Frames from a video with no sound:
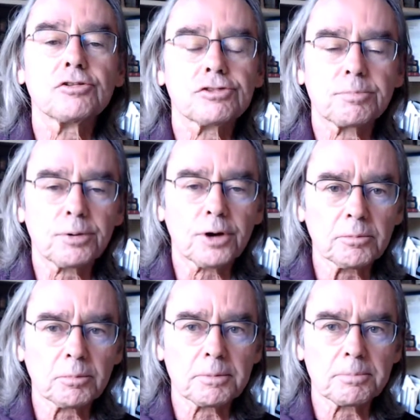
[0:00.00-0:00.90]
should
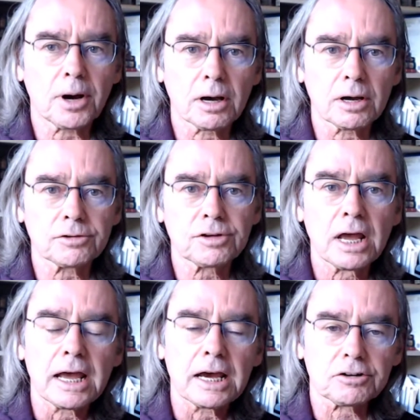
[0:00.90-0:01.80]
probably pause
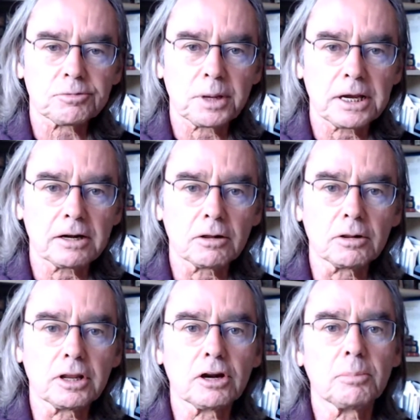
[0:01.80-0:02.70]
and explain a
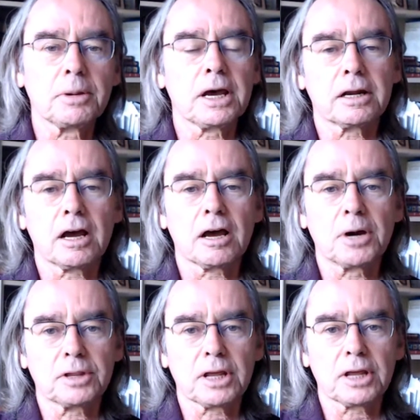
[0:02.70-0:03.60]
little bit
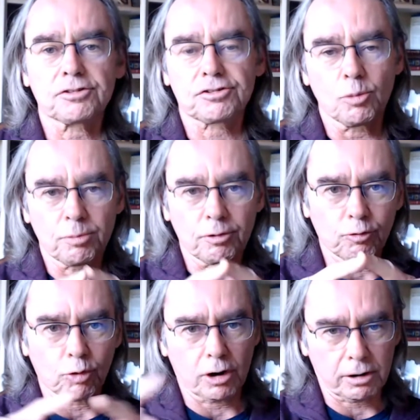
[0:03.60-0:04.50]
about that scope
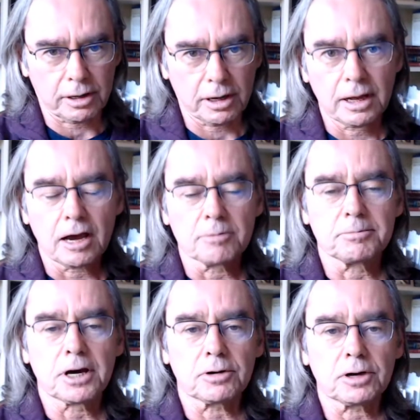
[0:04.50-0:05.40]
of work,
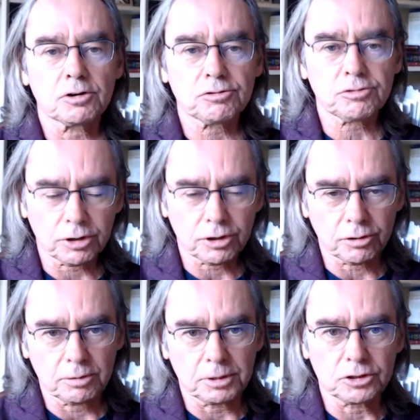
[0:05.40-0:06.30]
about here's what we're
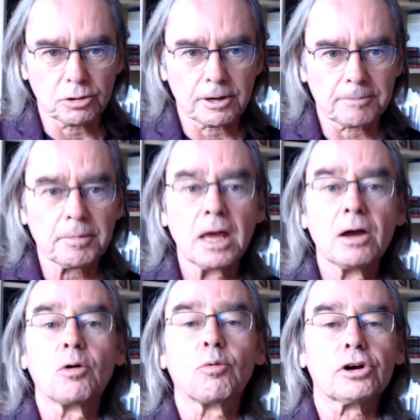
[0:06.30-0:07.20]
going to be doing.
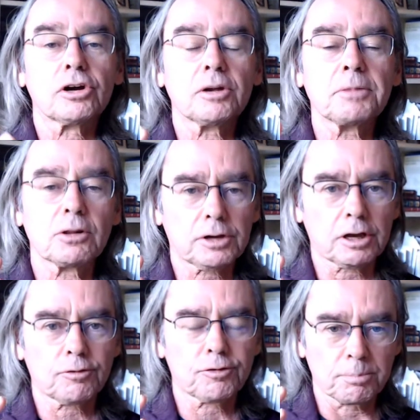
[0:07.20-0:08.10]
We're going to be
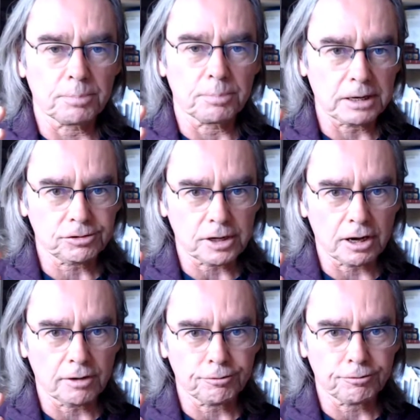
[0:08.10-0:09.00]
looking for the big
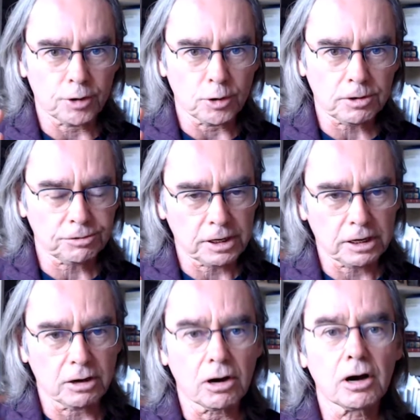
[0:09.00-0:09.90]
stuff,
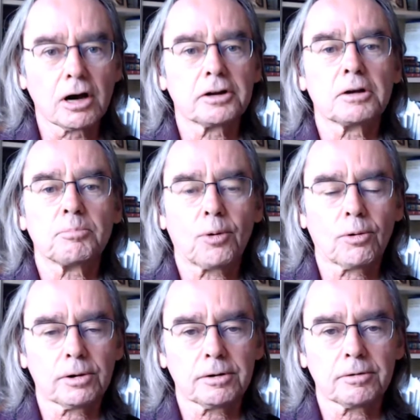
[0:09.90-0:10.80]
focusing on
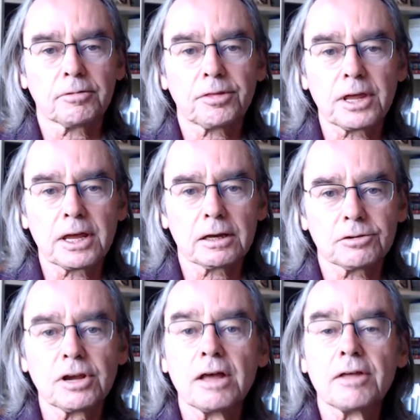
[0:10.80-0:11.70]
important
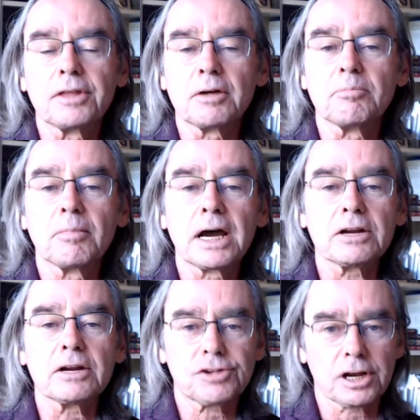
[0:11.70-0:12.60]
things that
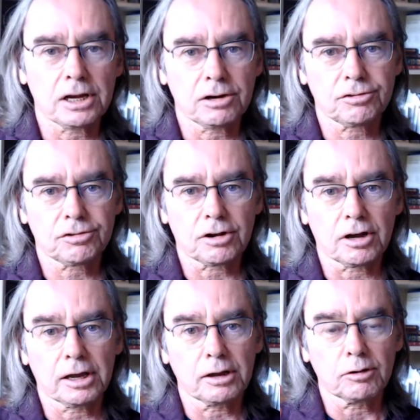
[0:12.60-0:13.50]
might change
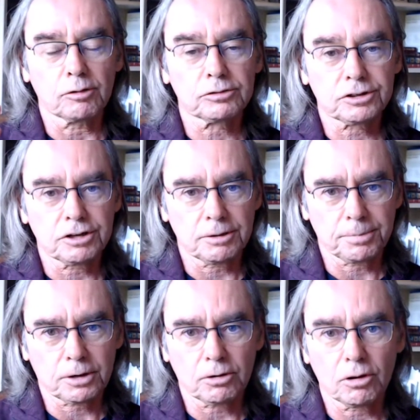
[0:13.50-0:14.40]
a
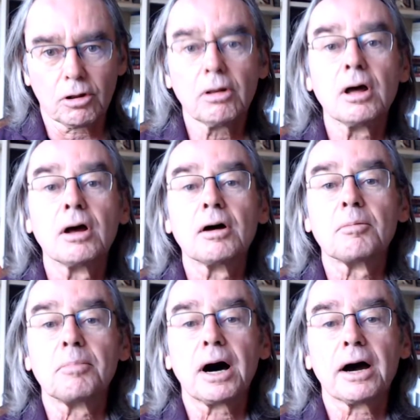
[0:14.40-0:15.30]
typical
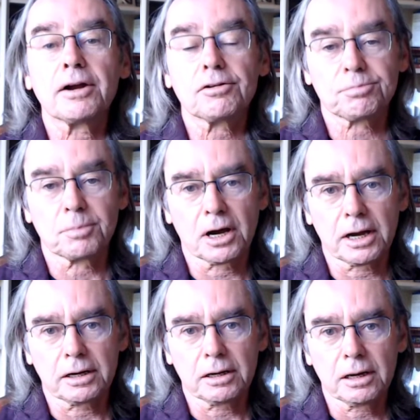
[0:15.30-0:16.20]
buyer's
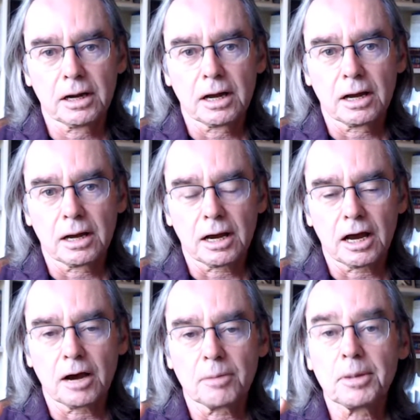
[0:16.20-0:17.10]
mind
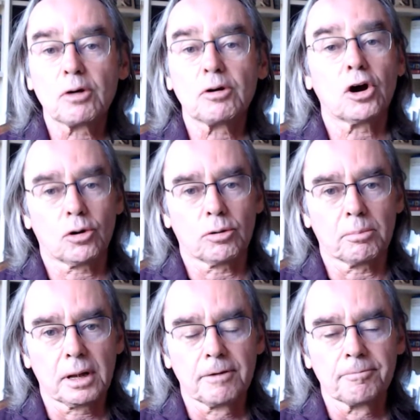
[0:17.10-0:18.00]
about a home.
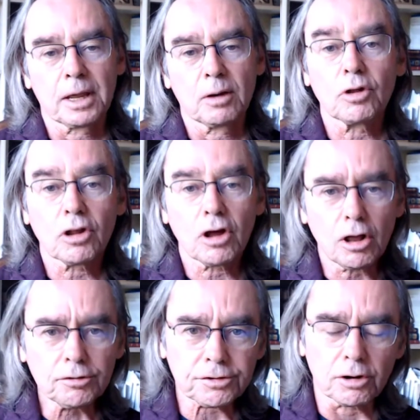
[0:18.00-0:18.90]
We'll
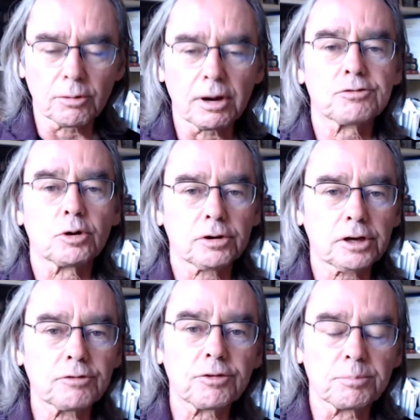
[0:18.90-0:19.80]
also, as we're
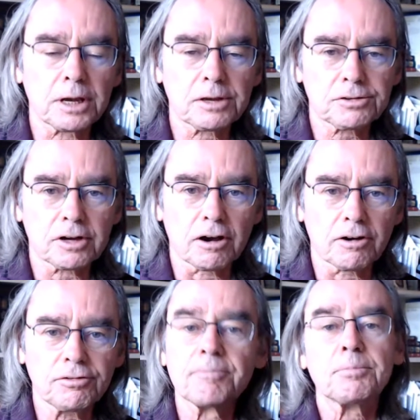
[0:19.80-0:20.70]
looking for big stuff,
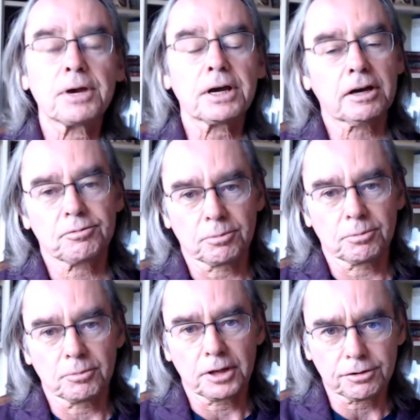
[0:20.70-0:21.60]
pick up some
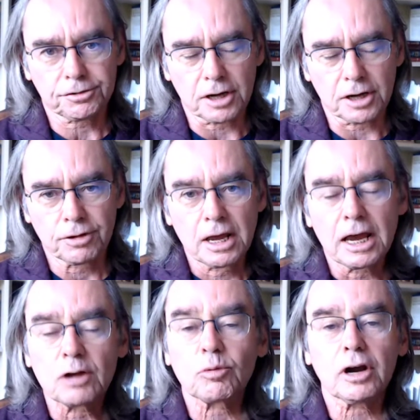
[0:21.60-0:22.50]
little stuff,
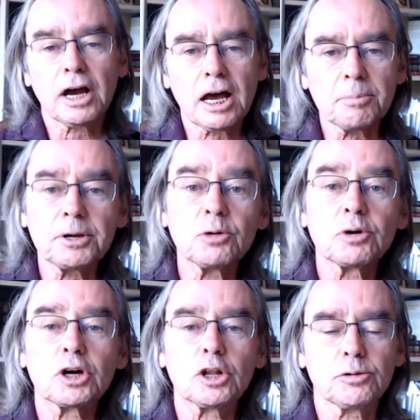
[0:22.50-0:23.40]
and we're happy to
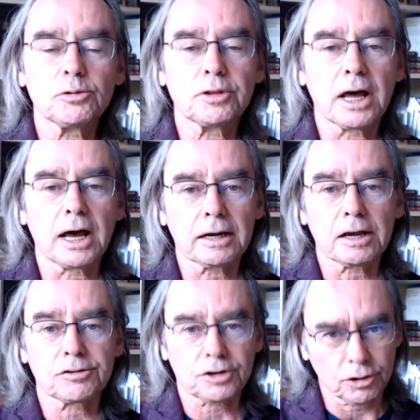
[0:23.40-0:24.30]
include that as
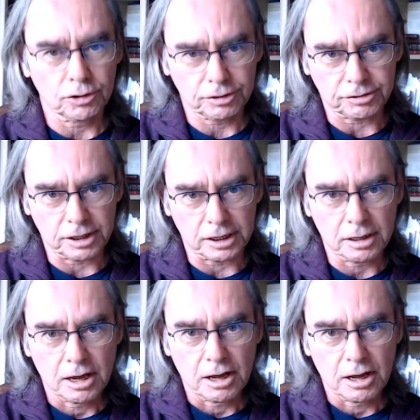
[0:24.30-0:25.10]
a courtesy.